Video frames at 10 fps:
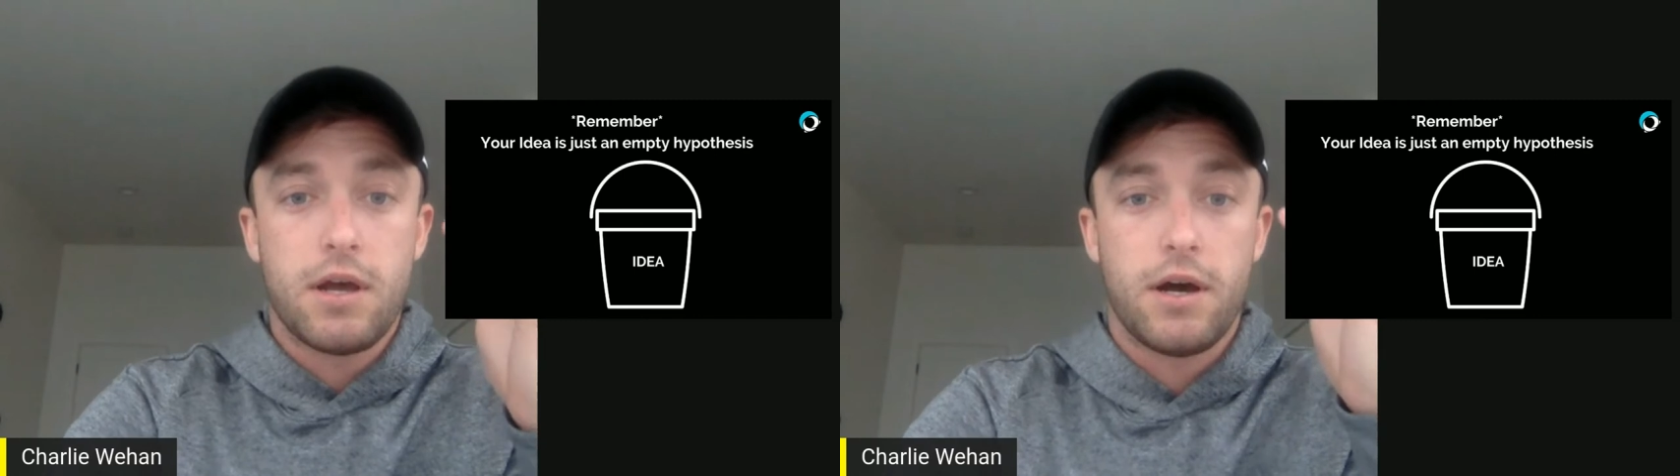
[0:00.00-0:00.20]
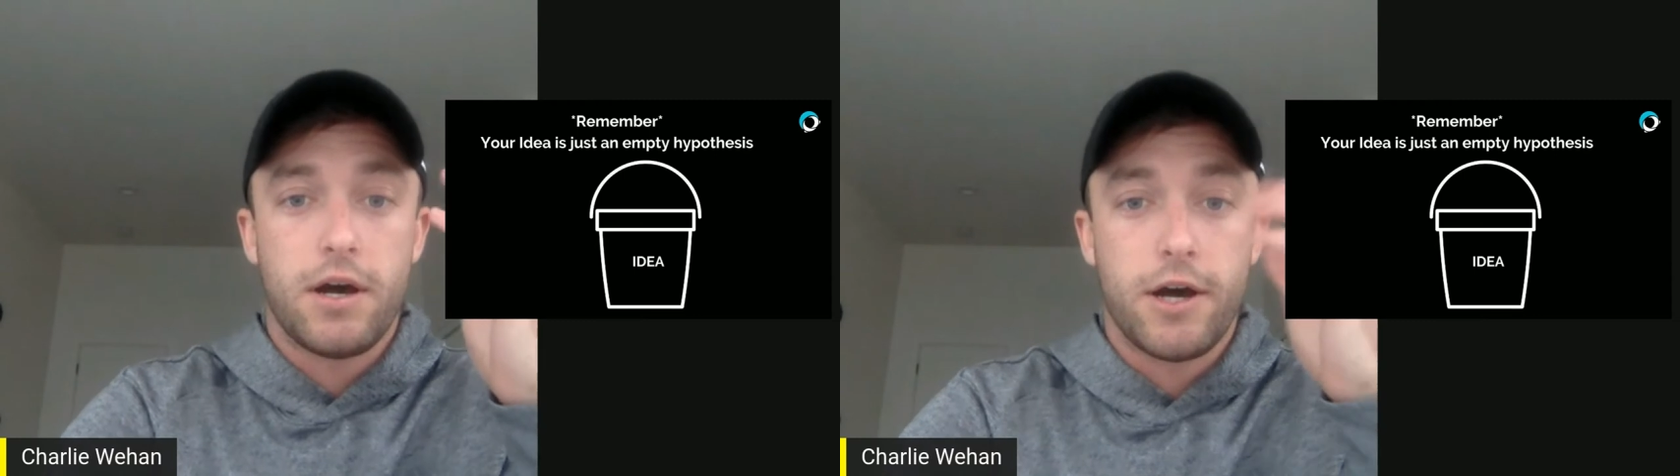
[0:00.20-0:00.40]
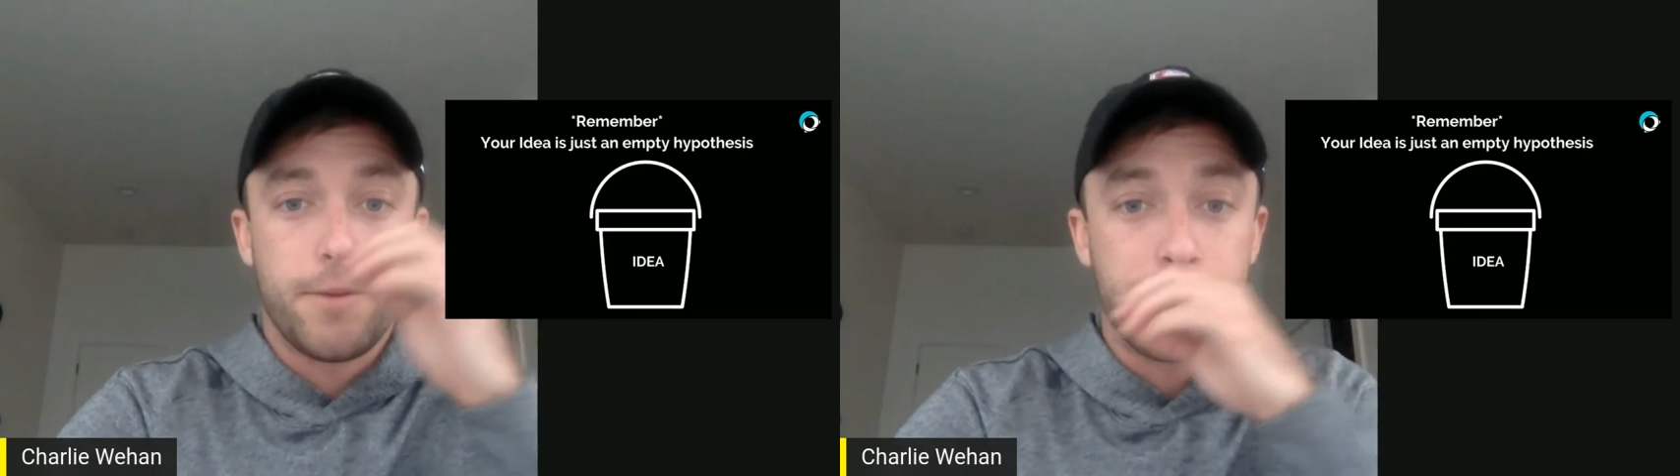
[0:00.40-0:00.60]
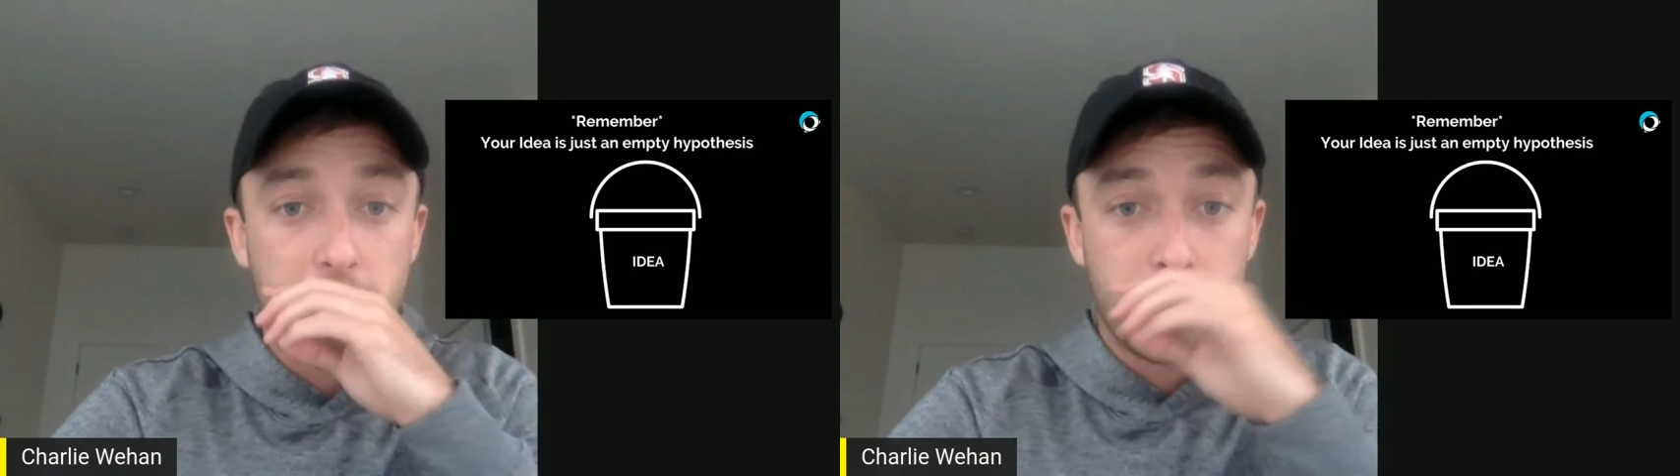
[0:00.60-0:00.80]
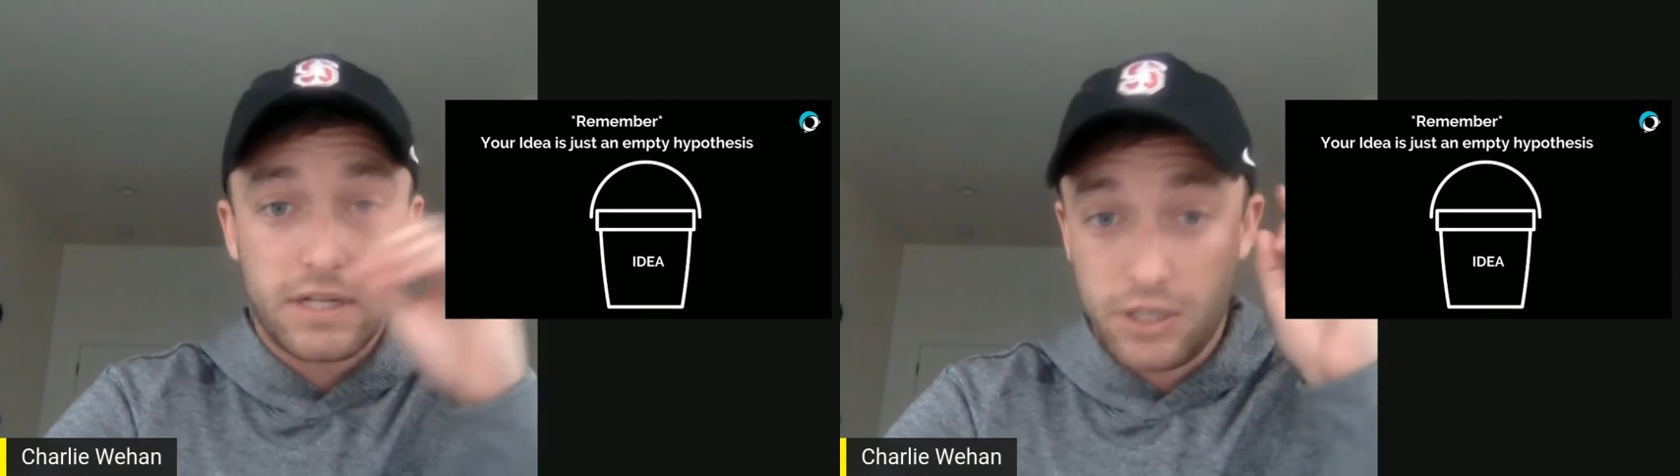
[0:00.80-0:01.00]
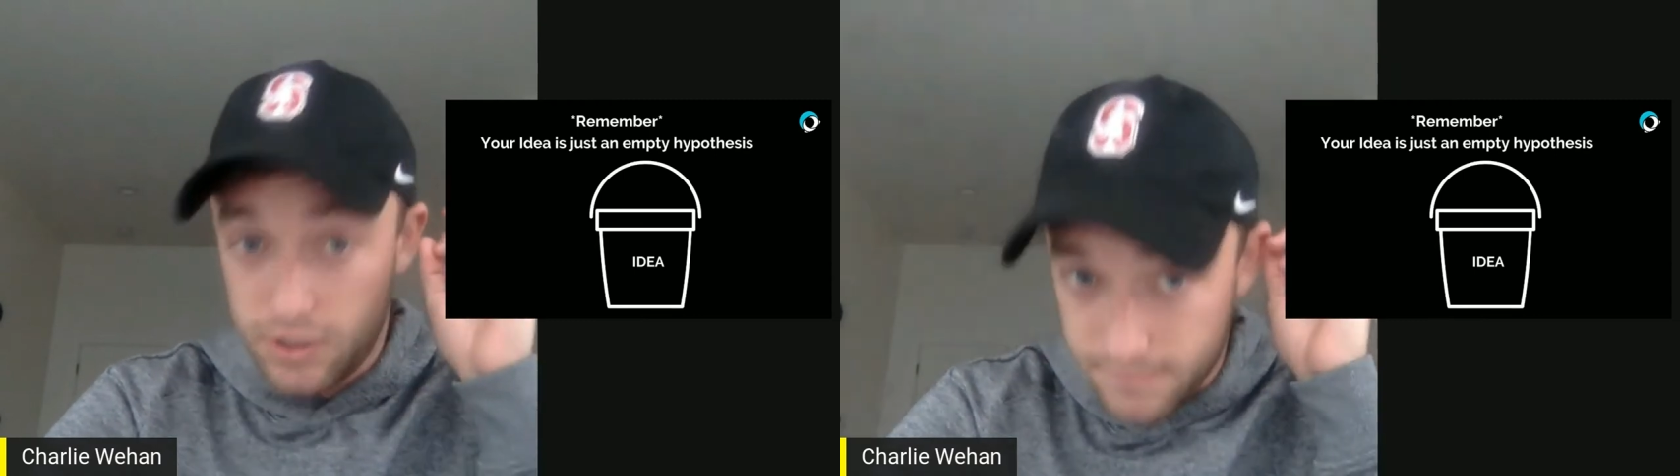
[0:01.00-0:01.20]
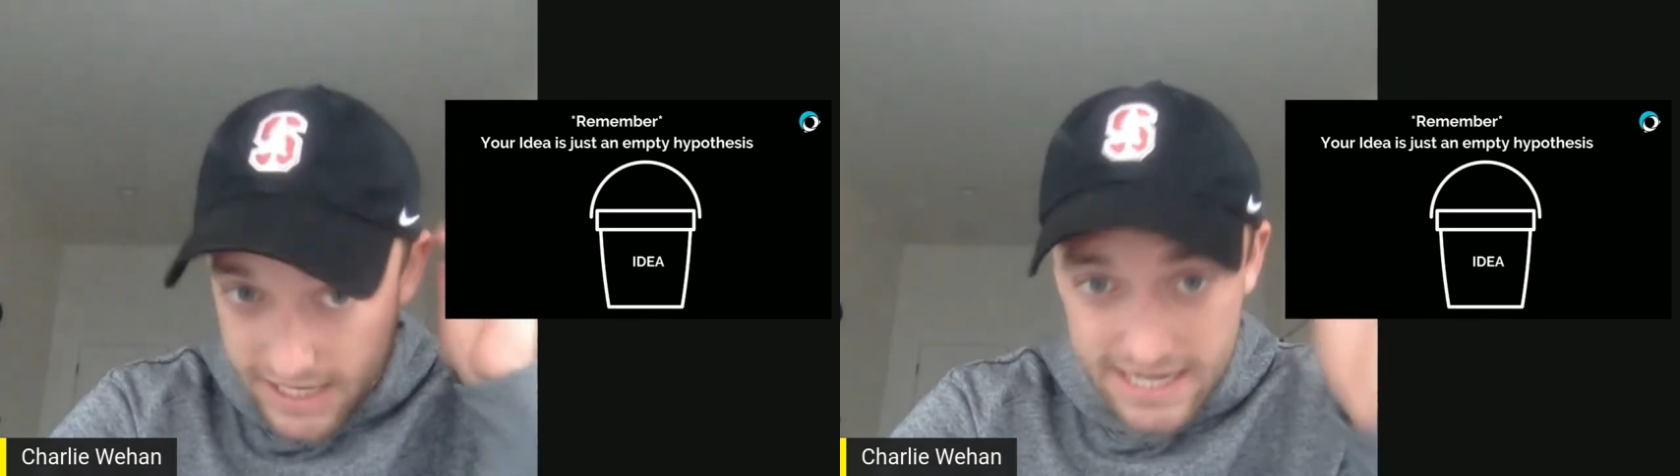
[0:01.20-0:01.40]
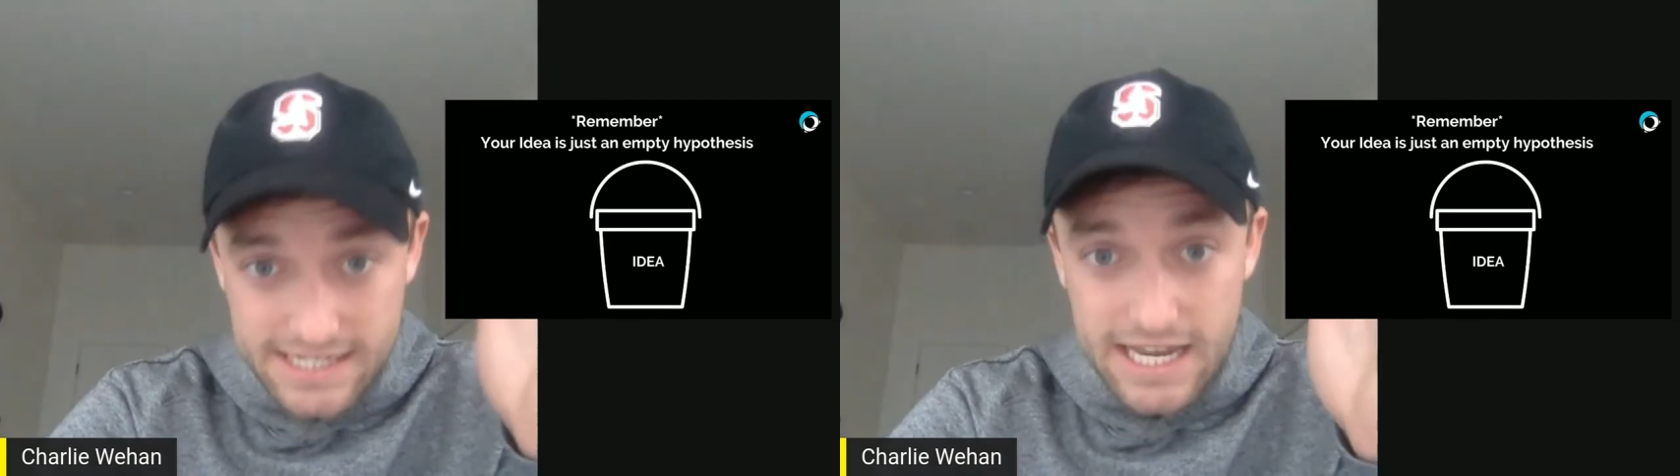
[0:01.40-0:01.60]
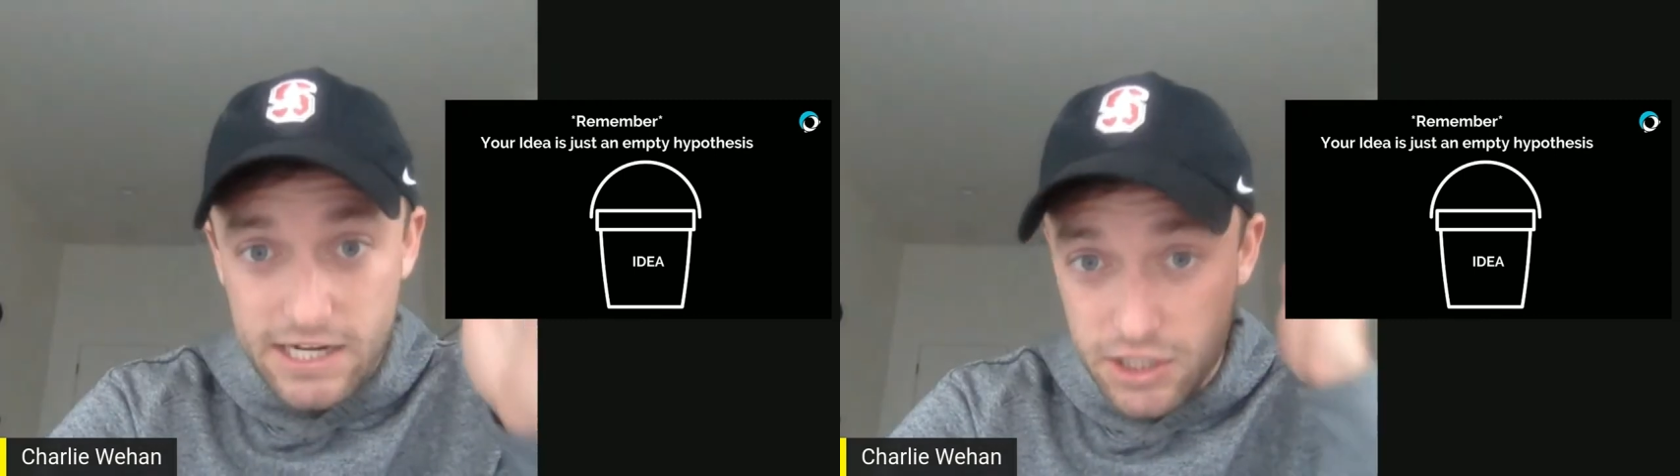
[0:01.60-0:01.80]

Like I said,